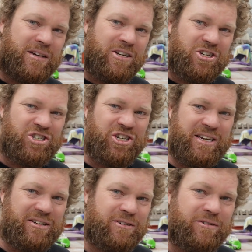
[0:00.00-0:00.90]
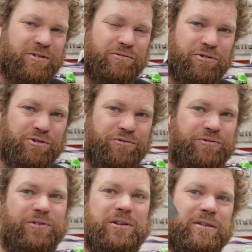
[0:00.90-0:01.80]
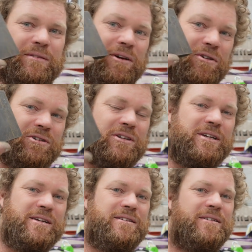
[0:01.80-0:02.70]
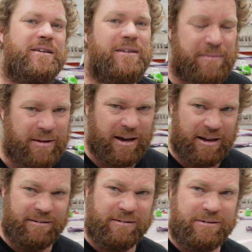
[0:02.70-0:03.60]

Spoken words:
sheet of the roof and onto these, and